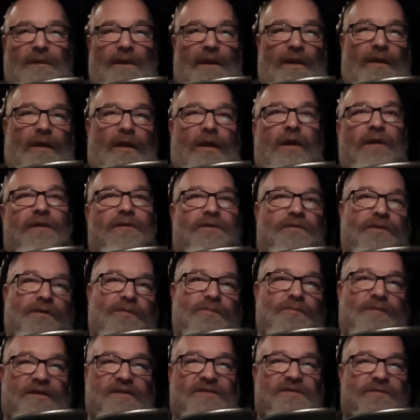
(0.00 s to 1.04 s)
I took
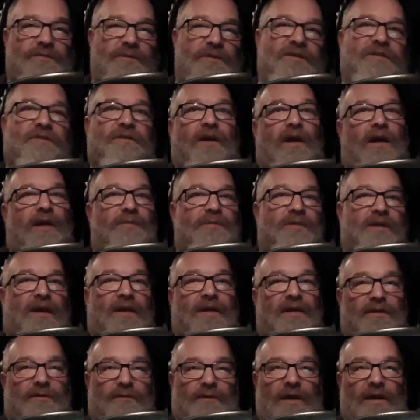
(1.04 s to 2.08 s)
my sweet time
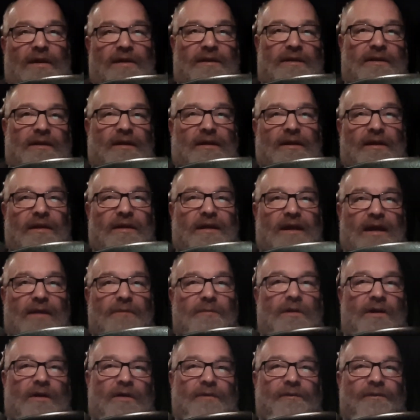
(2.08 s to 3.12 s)
getting ready, and I came
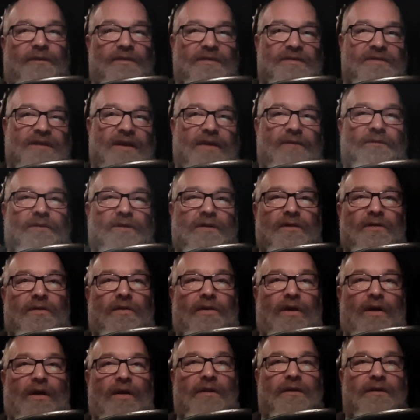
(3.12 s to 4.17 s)
out for 7
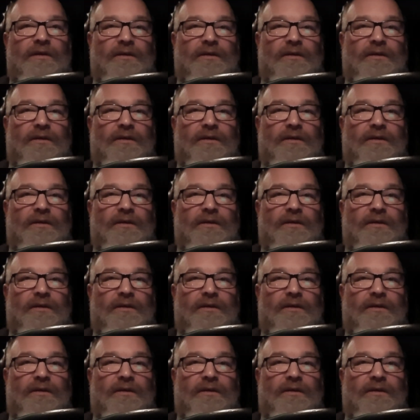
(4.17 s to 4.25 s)
o'clock.